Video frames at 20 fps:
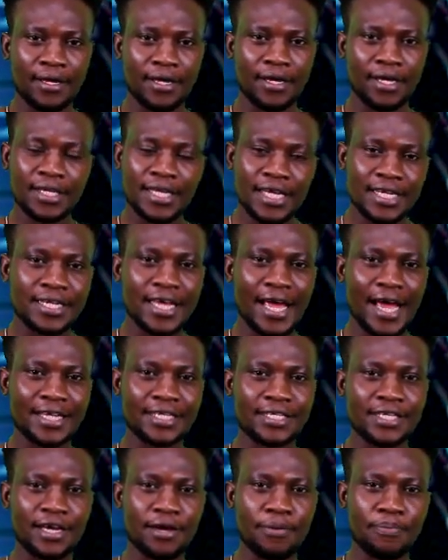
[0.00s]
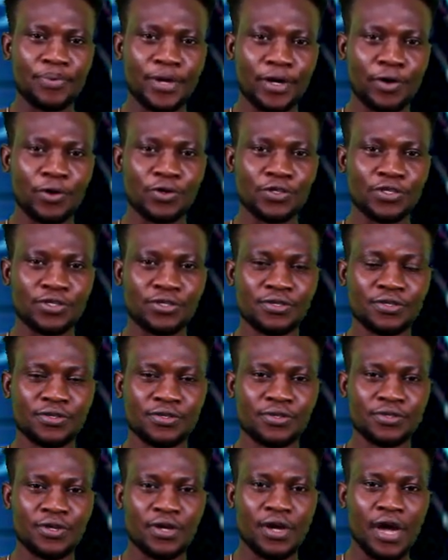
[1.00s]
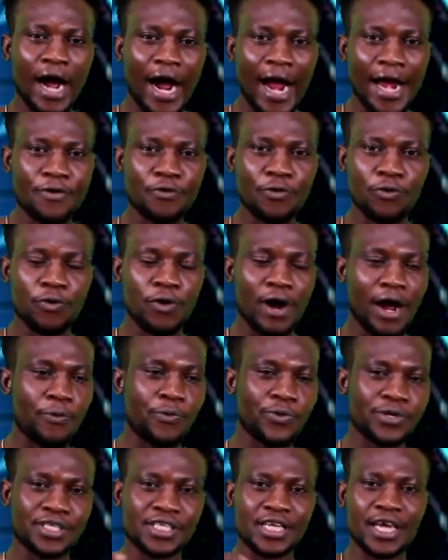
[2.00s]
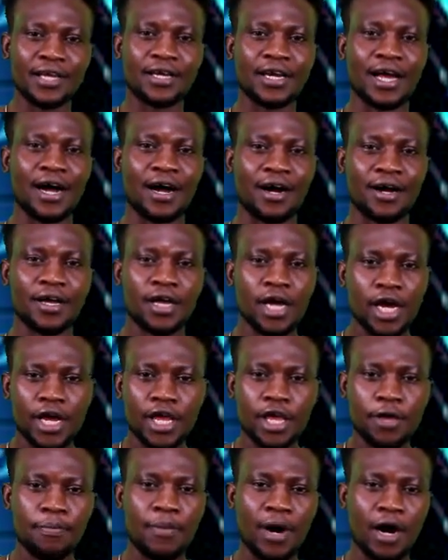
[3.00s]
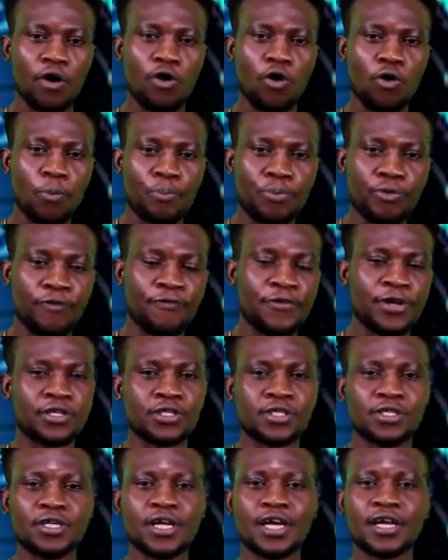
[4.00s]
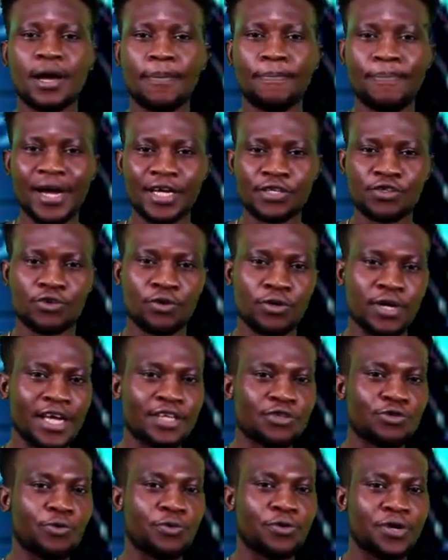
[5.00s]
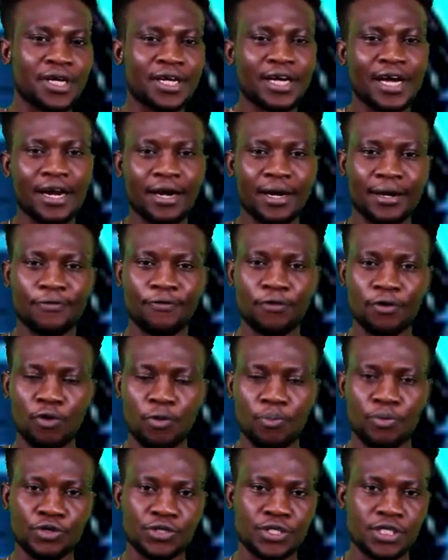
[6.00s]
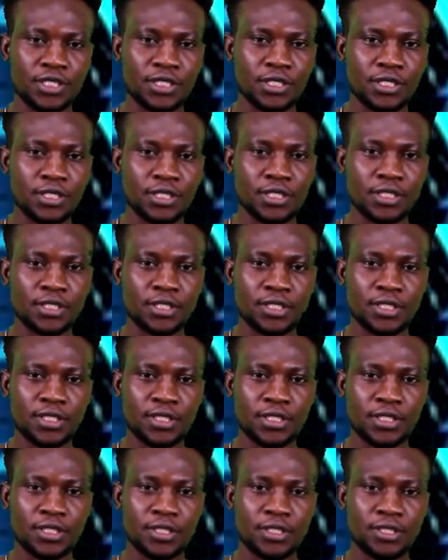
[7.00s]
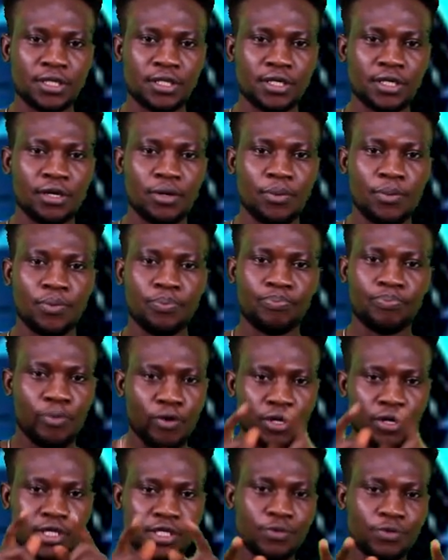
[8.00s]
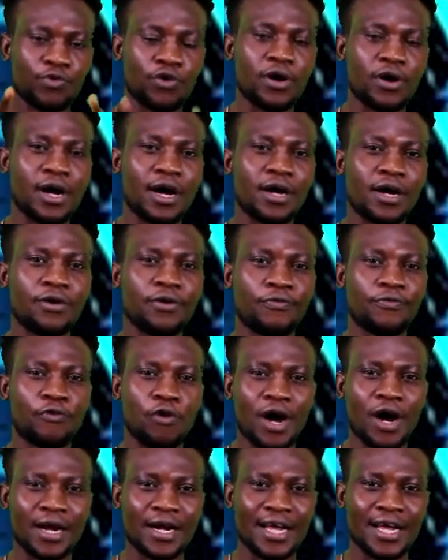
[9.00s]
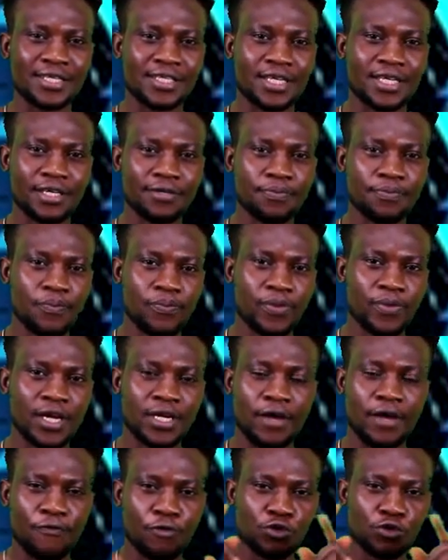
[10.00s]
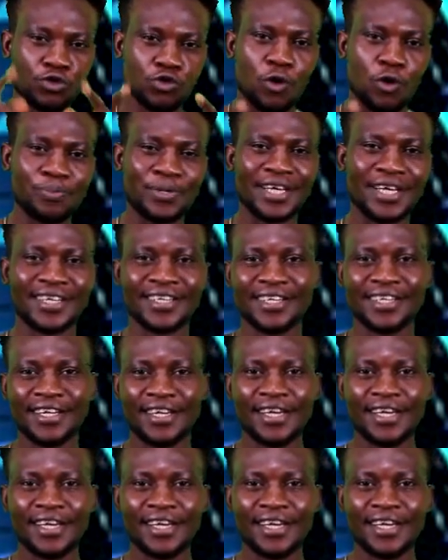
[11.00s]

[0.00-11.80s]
It did the idea because I know, I will say now, Ima or Prophet, neither pastor, neither will record with follow body. Police for harass them, they for stop them,